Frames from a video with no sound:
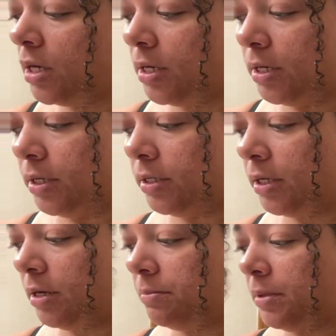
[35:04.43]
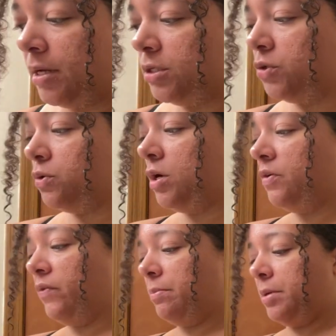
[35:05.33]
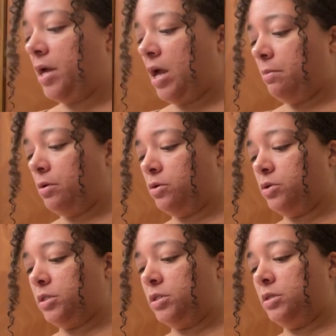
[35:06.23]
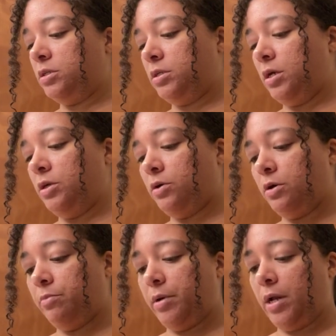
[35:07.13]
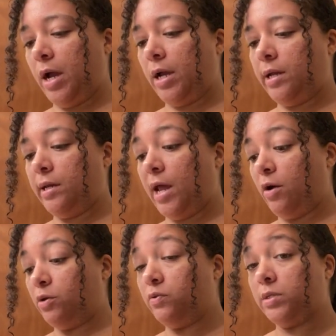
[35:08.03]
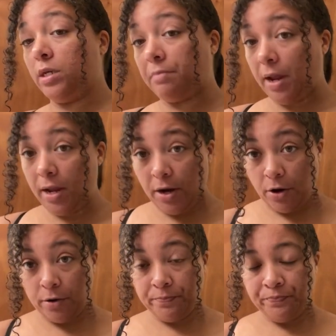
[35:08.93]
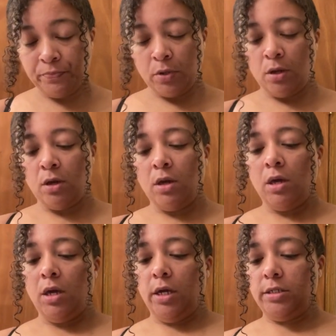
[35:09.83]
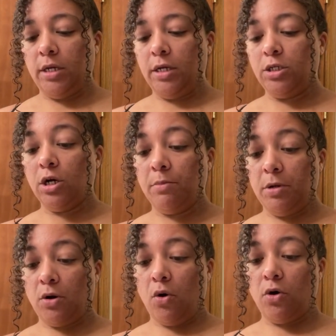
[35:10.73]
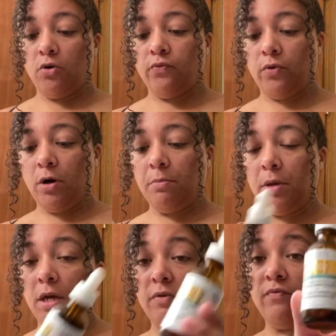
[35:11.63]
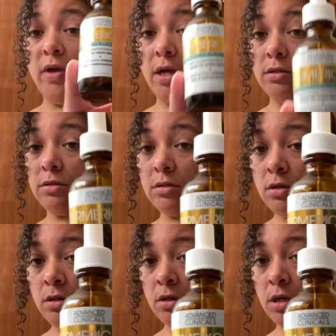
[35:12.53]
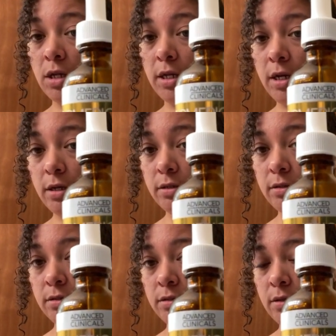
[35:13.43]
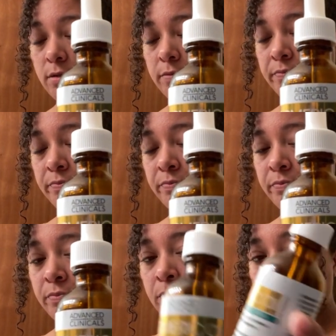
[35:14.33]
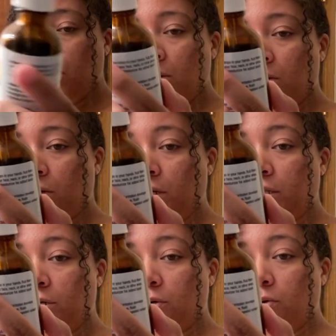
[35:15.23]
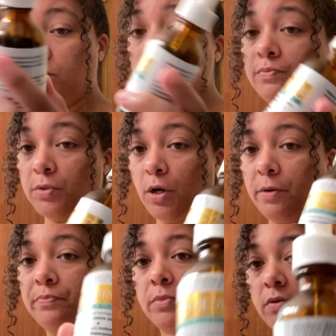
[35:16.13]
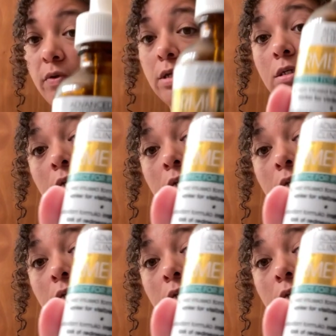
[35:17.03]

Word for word: And I'm not sure if I became allergic to this either, but I now use it in my hair. It is a turmeric oil from Advanced Clinics, or Clinicals, I'm sorry, Advanced